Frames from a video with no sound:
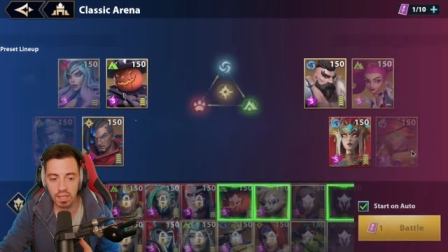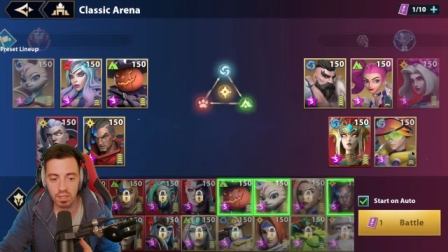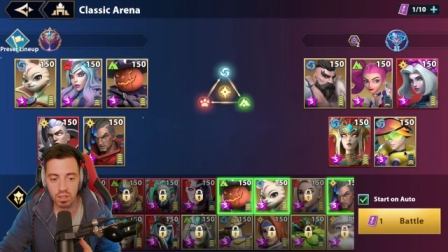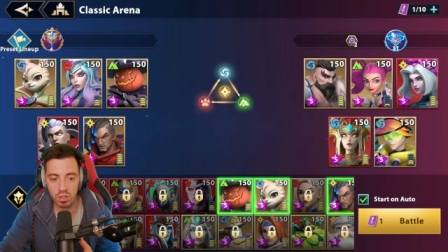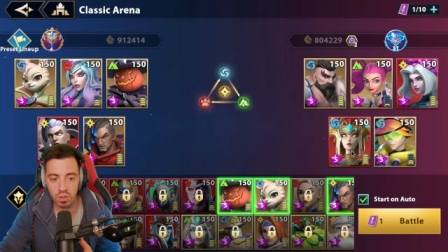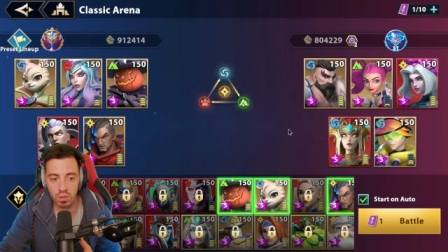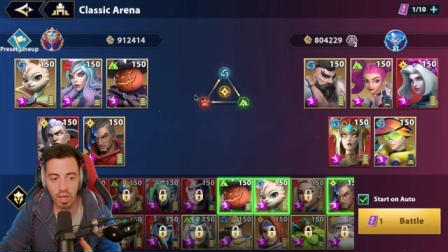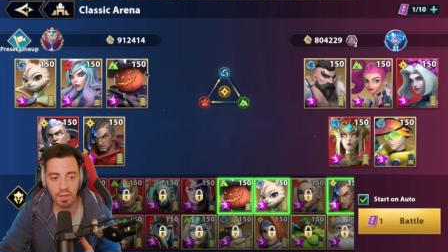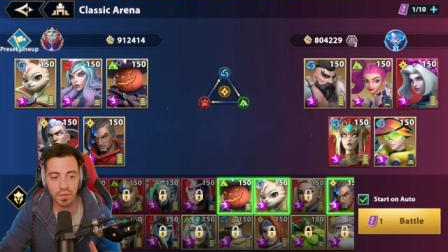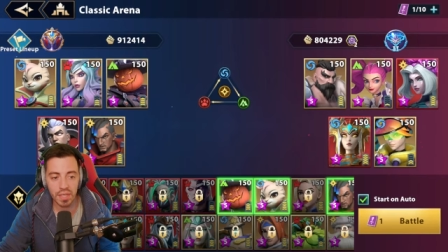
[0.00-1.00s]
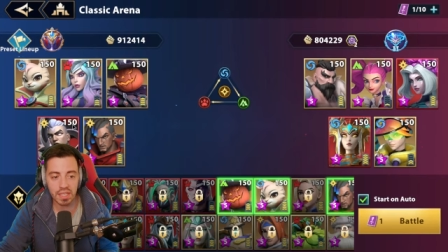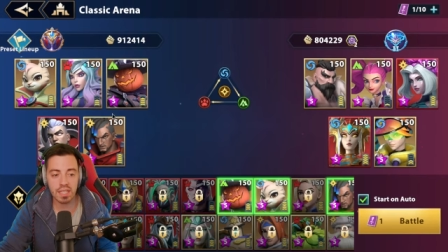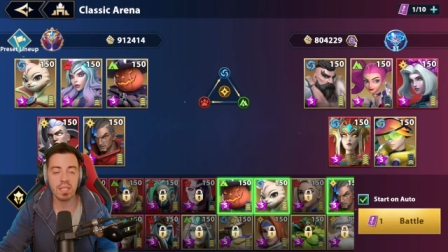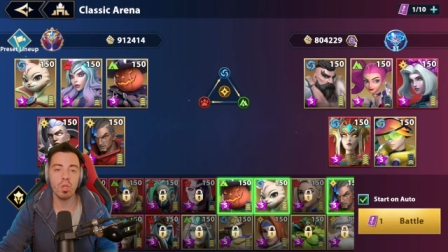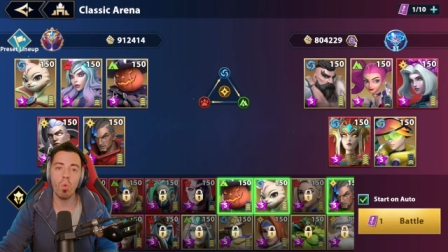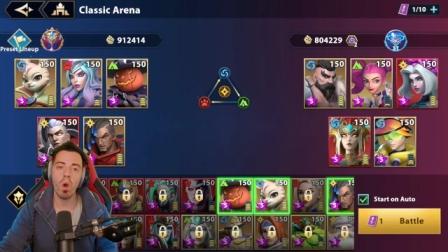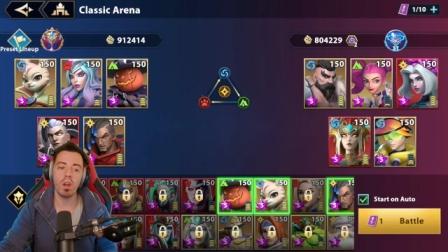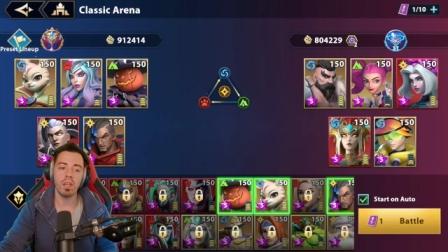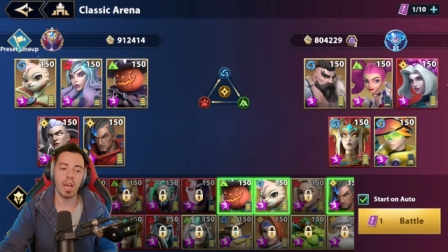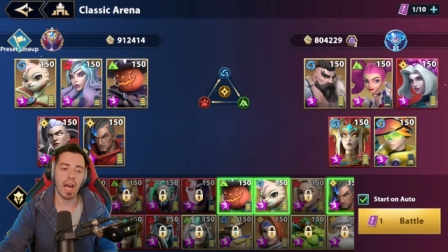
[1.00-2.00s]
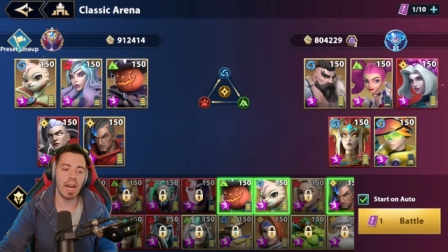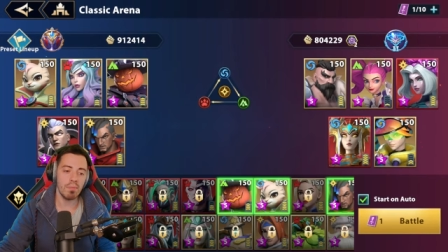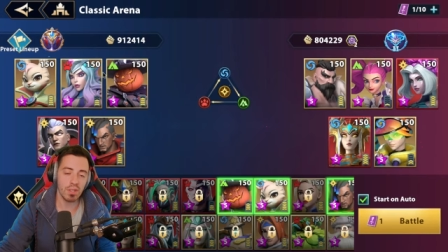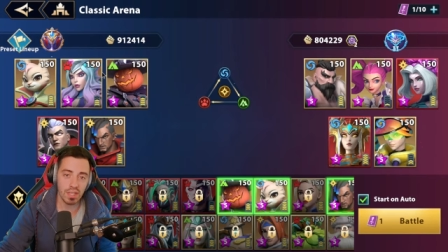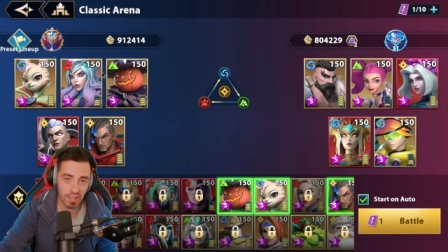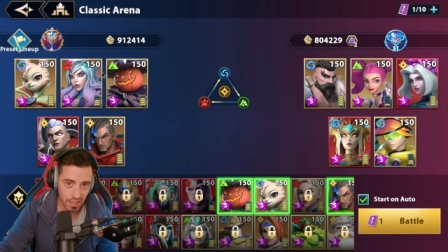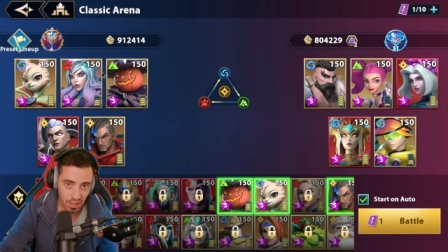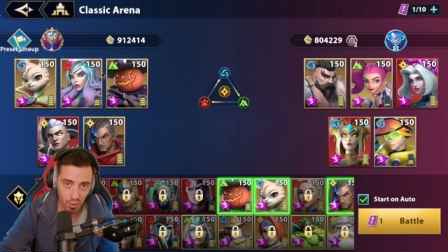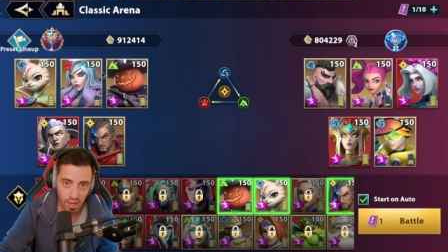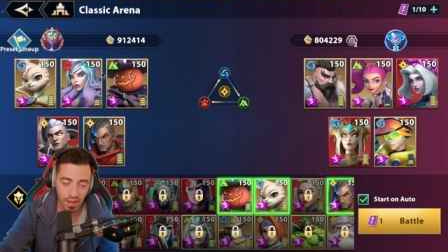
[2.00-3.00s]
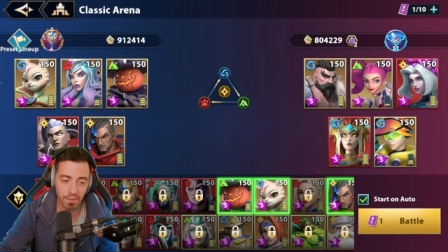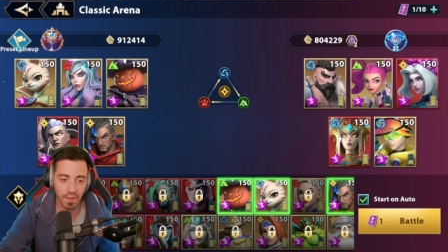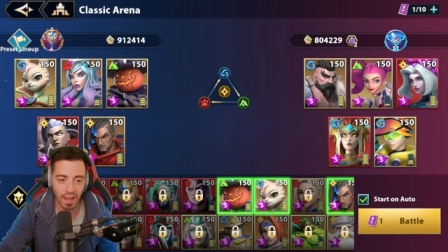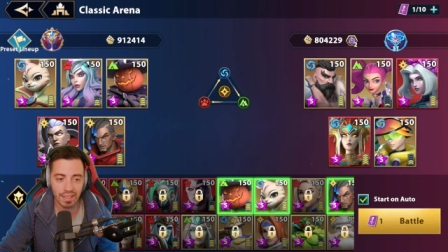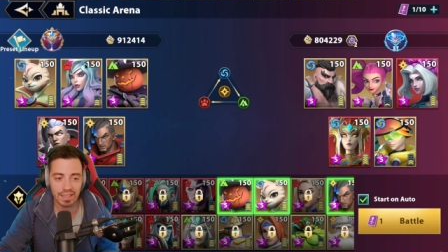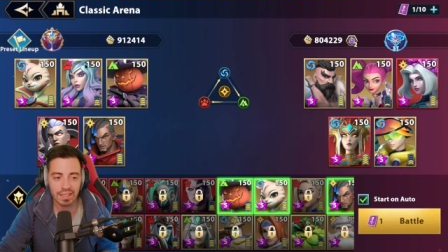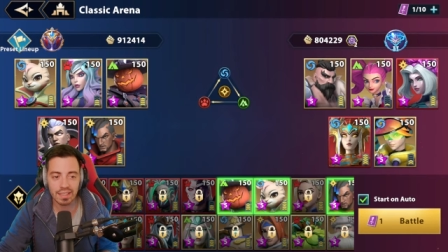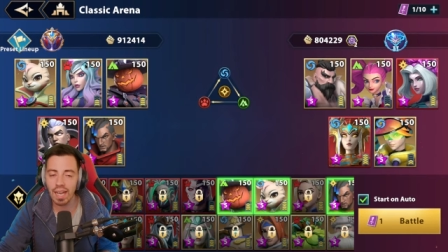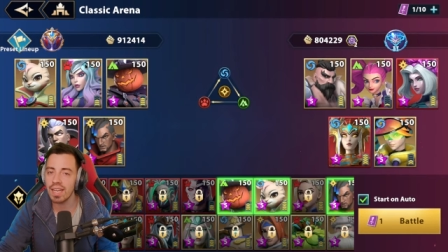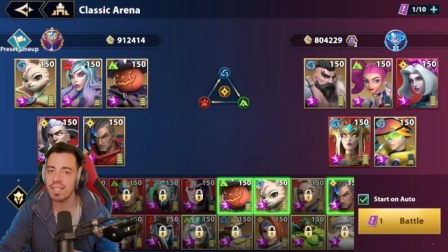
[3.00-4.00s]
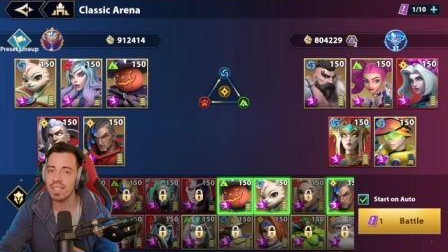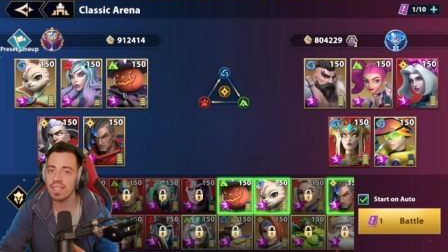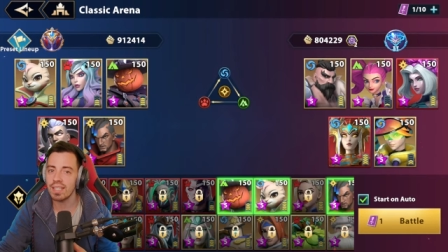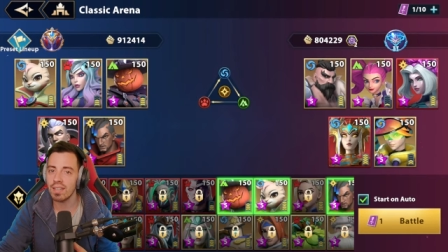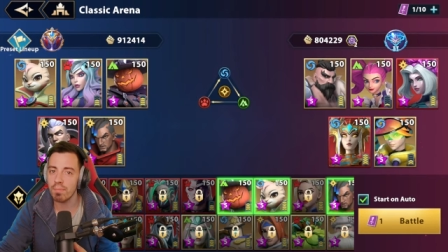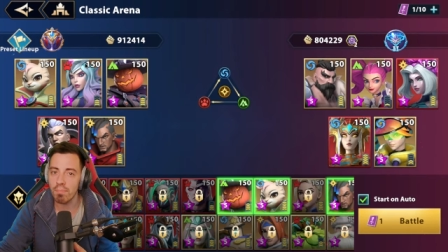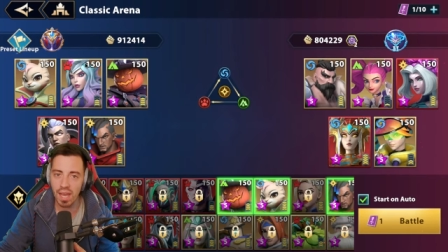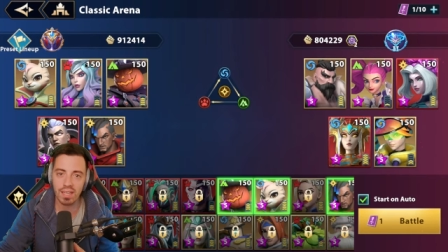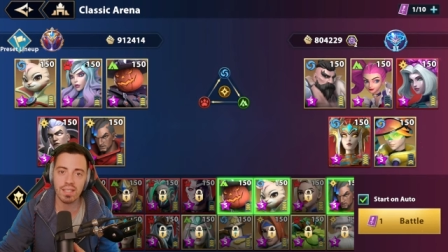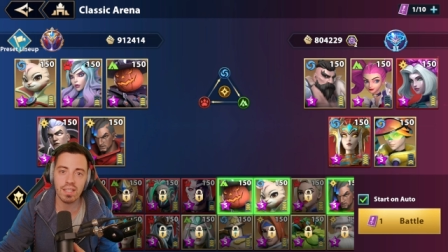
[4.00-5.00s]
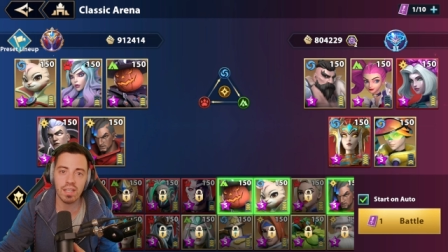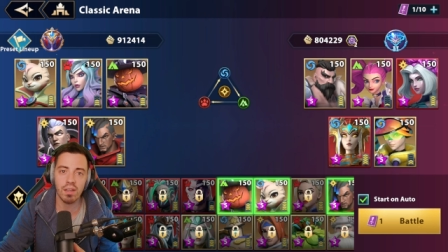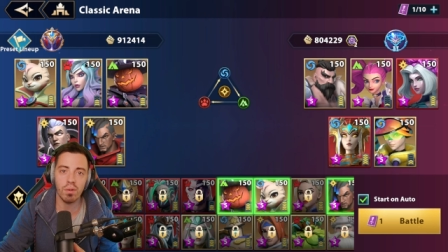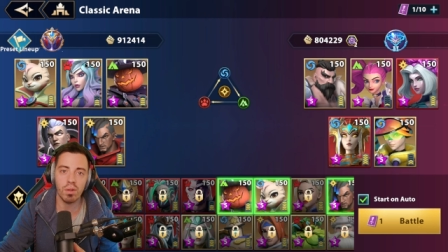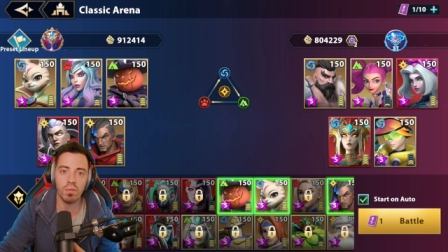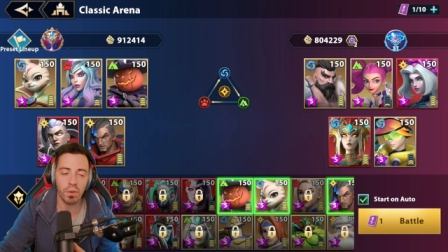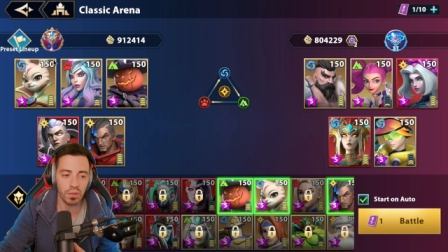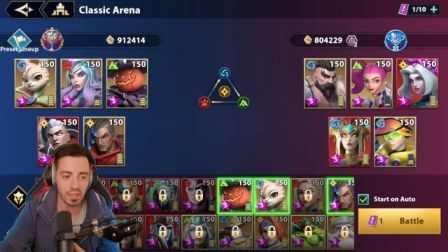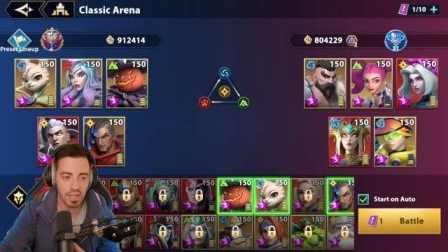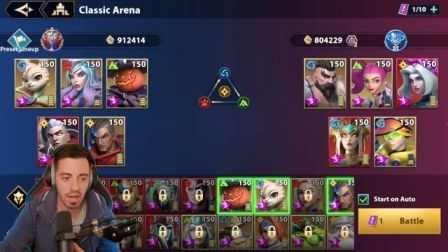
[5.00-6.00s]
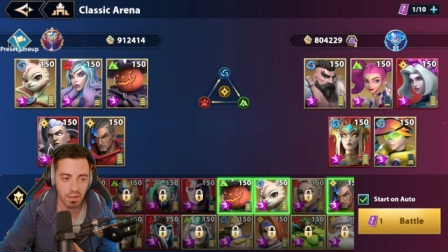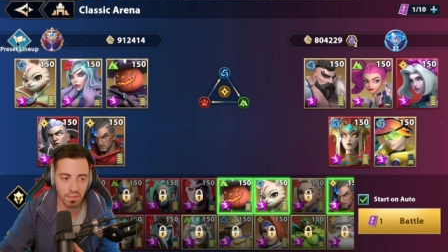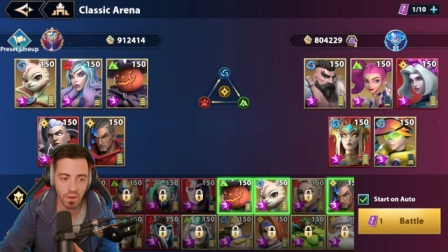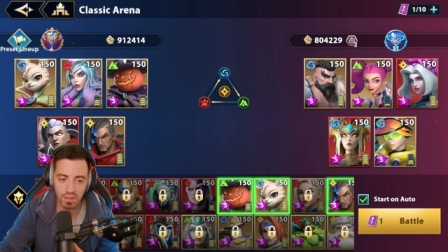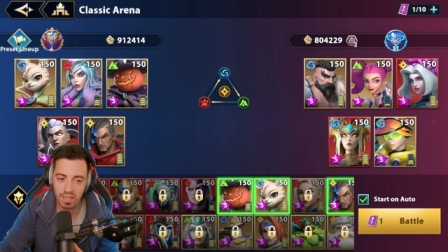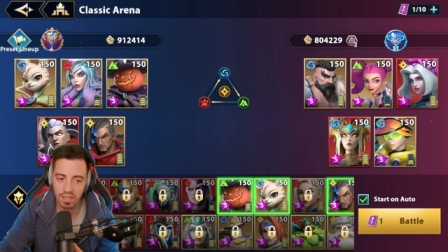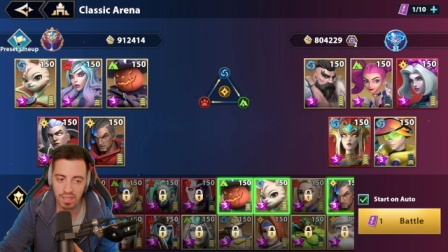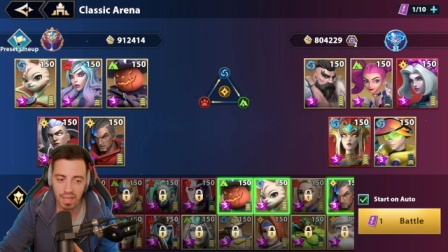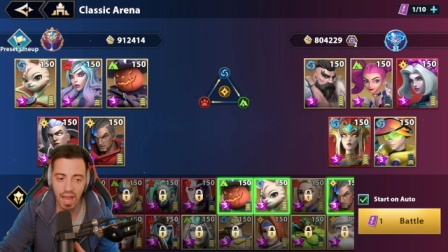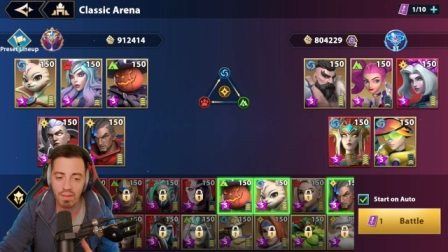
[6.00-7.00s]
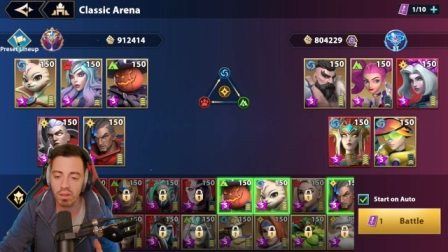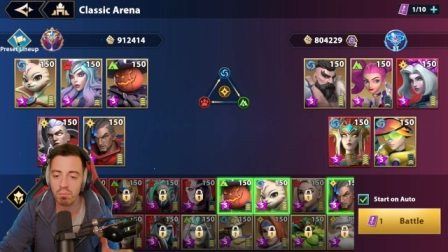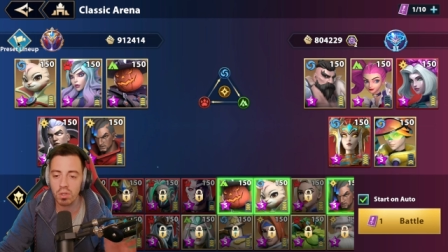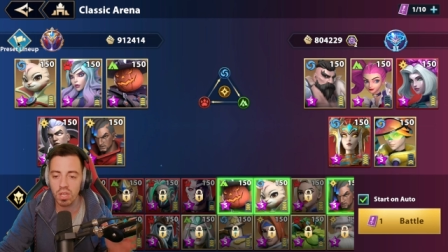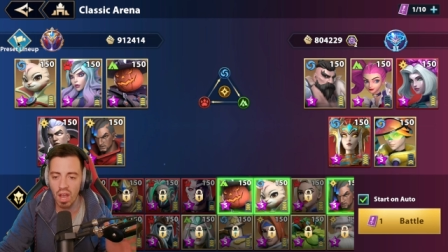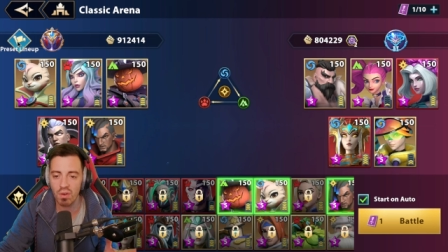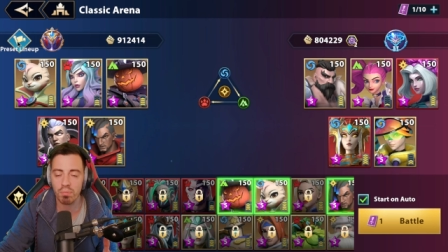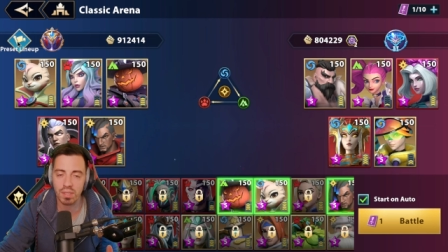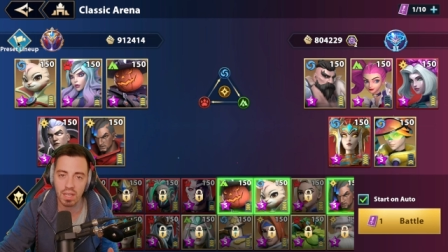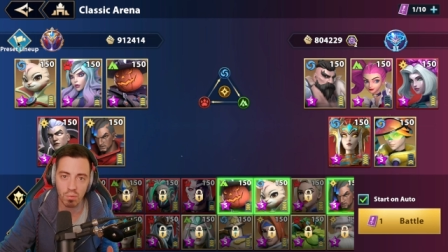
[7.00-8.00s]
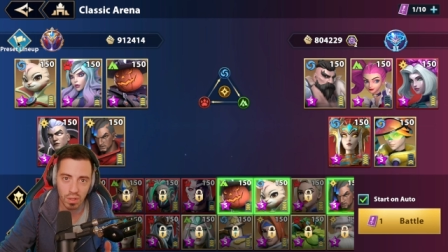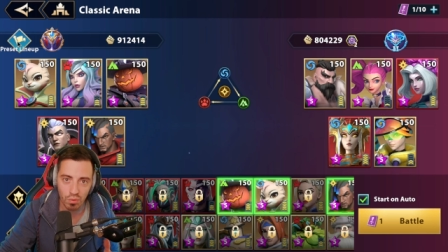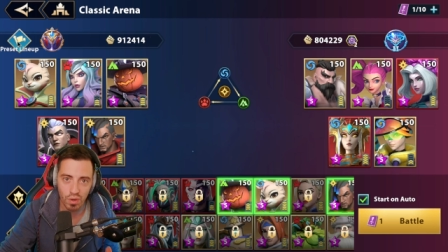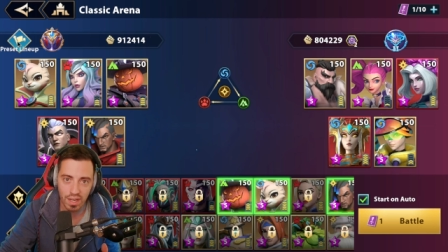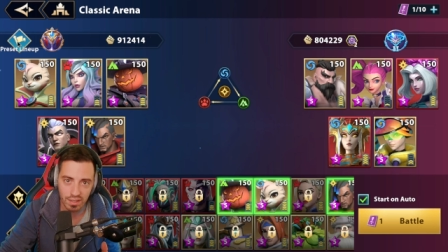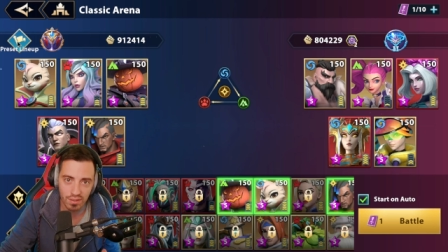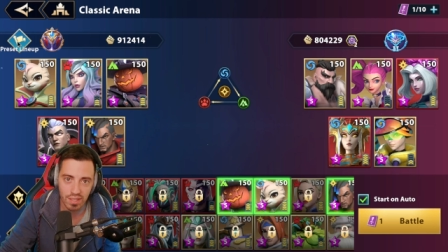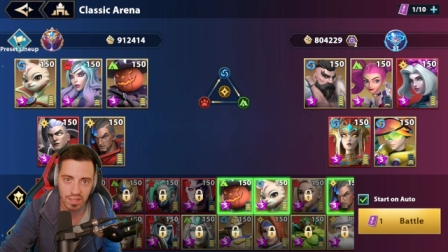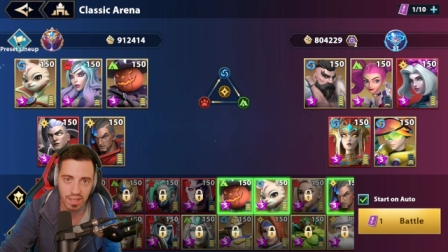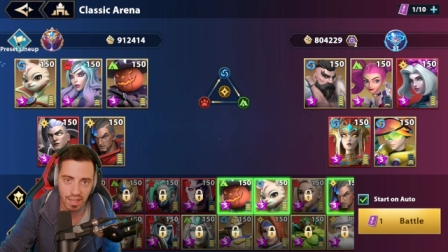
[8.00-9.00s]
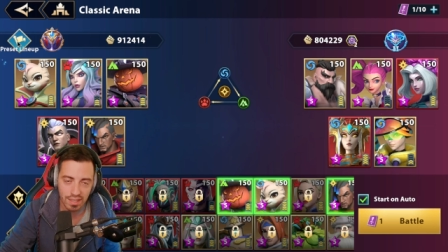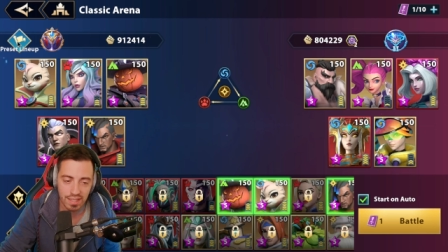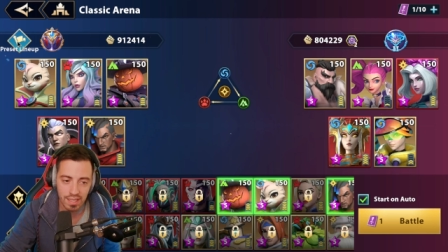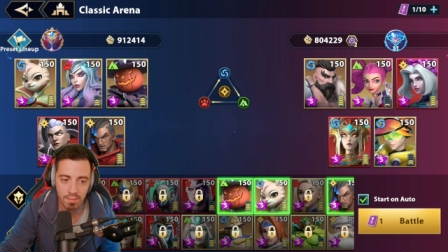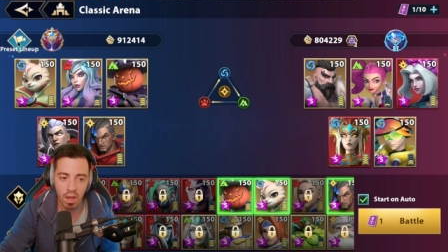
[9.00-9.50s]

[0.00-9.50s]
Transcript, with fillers: to you. This is the one I'm using Nilua finally and she is an amazing hero for this kind of content. I have almost 100% win rate using that team.